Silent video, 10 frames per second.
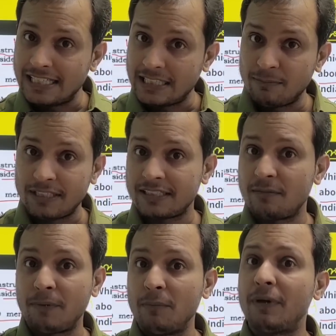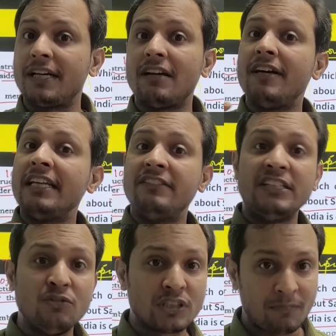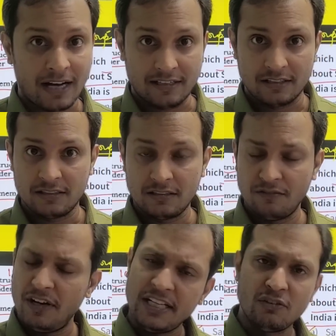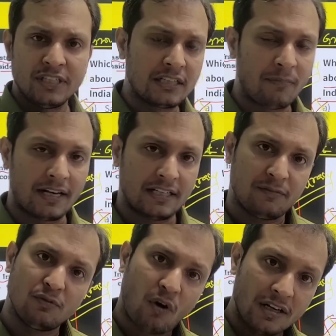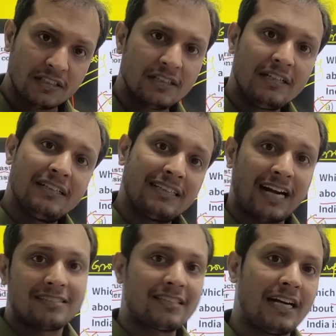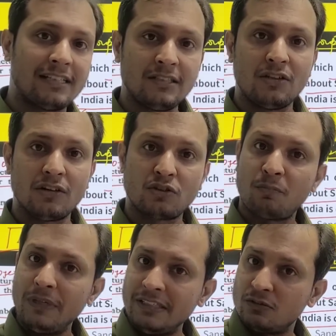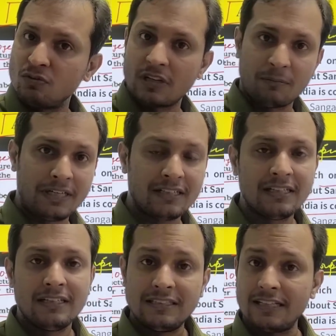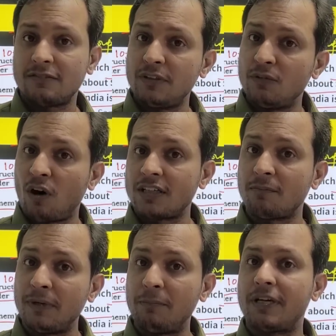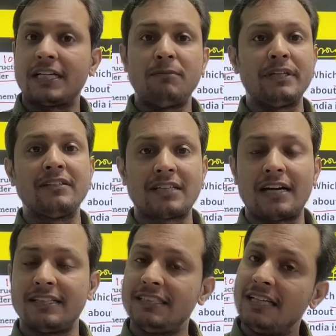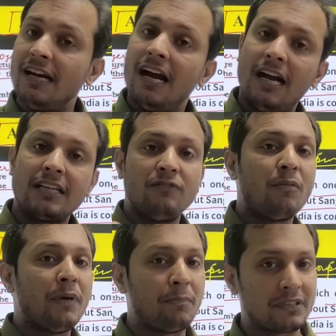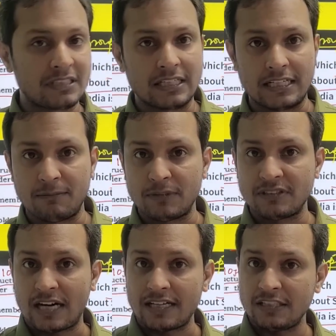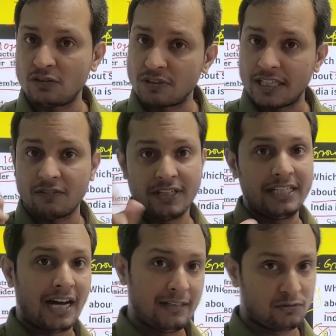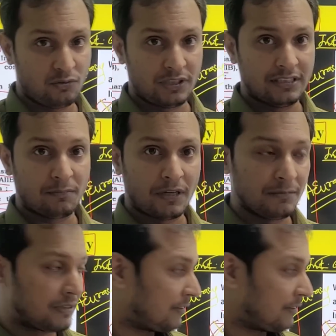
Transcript: attempted the paper in a very unique manner. If you want that strategy also, please do comment. Yes, we want a paper attempting strategy. I'll give you a paper attempting strategy to get a very high score in the prelims